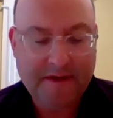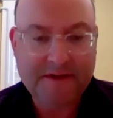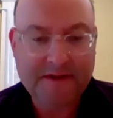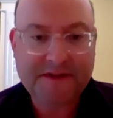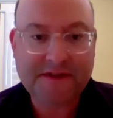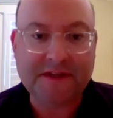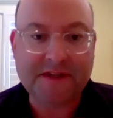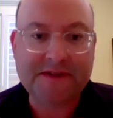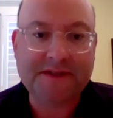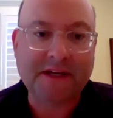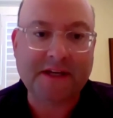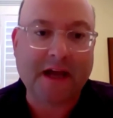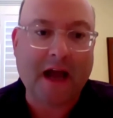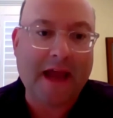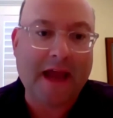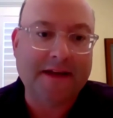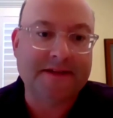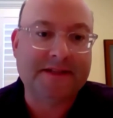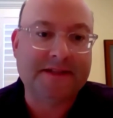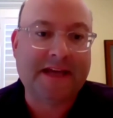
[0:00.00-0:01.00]
Since the
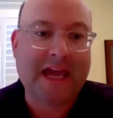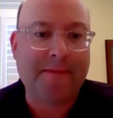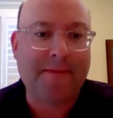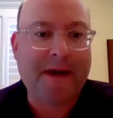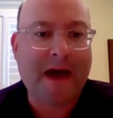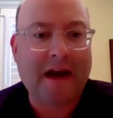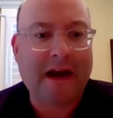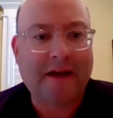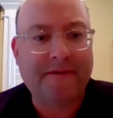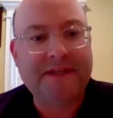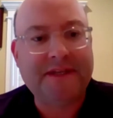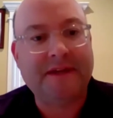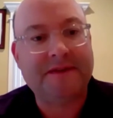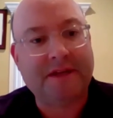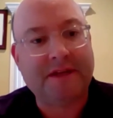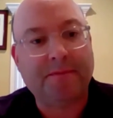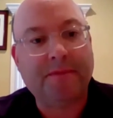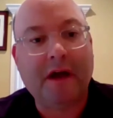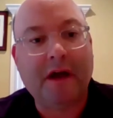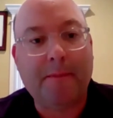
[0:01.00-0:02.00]
guidance came out, I've seen
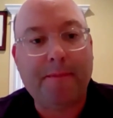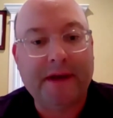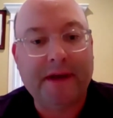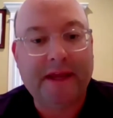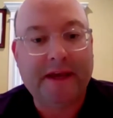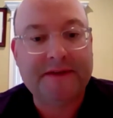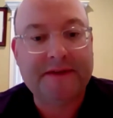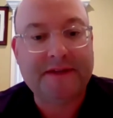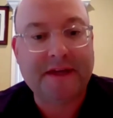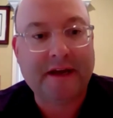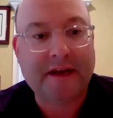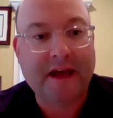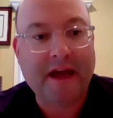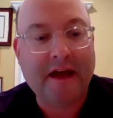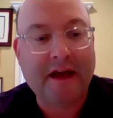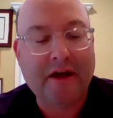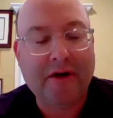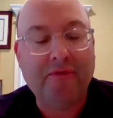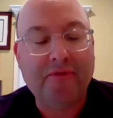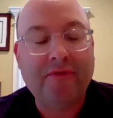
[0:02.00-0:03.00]
some companies that
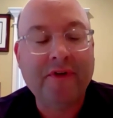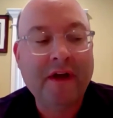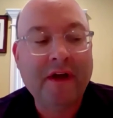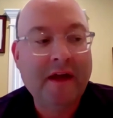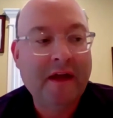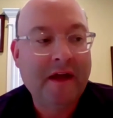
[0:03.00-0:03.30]
have